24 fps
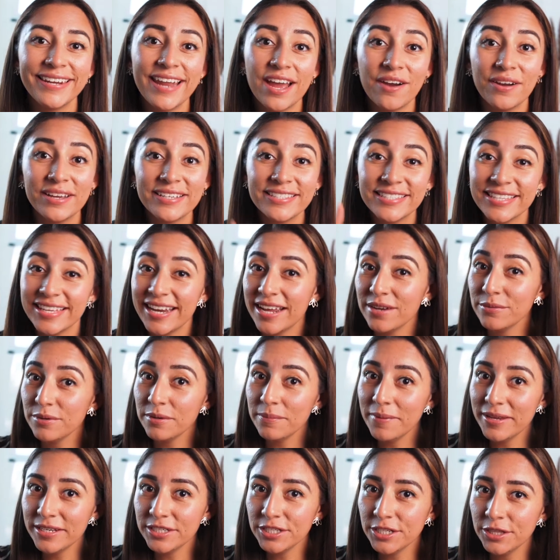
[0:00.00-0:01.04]
Now, I said I would
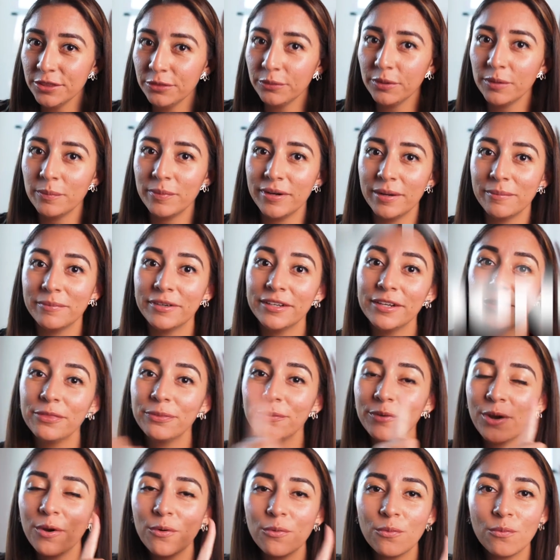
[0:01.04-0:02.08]
mention three, but I'm gonna
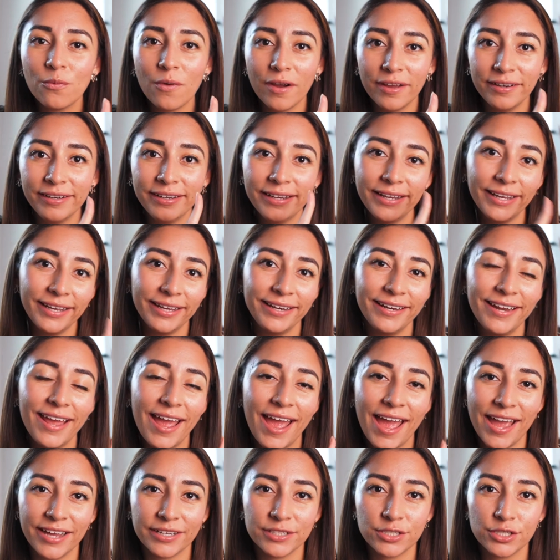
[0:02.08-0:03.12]
throw one in
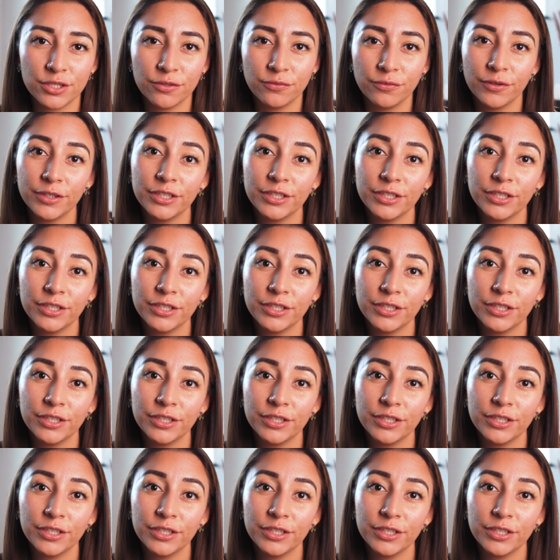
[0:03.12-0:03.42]
extra for